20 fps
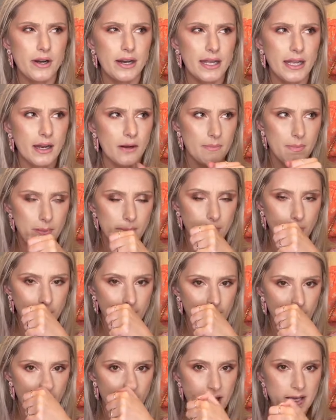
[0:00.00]
I can't remember what
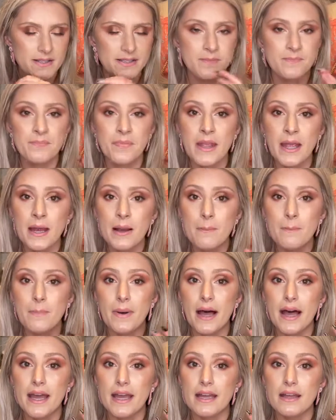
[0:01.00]
it was,
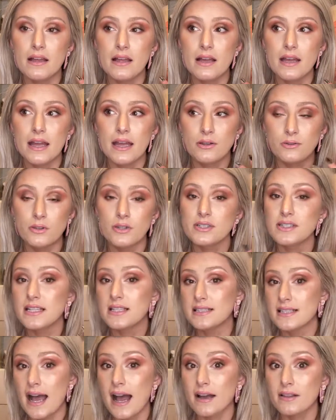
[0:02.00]
but it looks
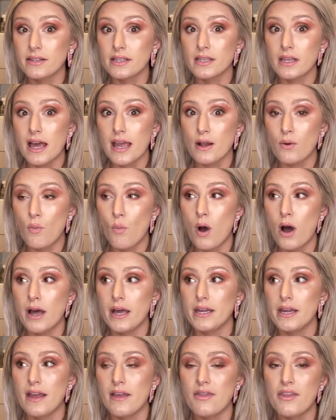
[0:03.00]
exactly like
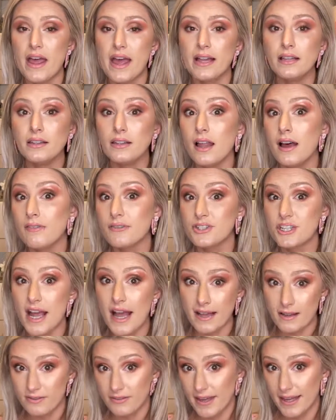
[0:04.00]
one that
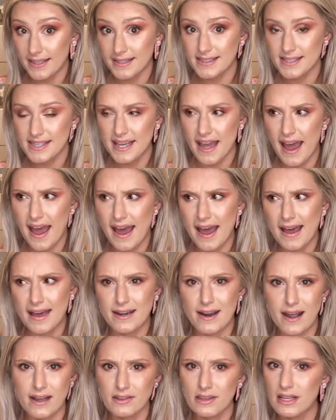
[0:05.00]
LoveShackFancy had,
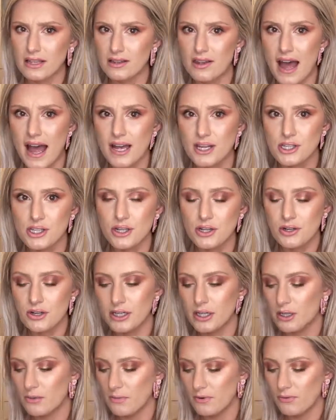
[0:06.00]
I think last year,
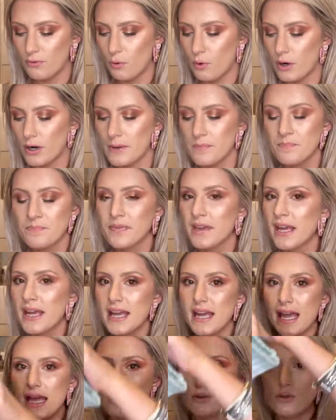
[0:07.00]
year before.
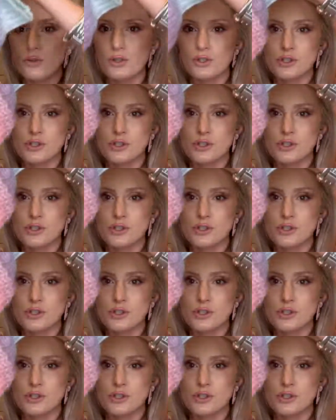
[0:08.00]
It looks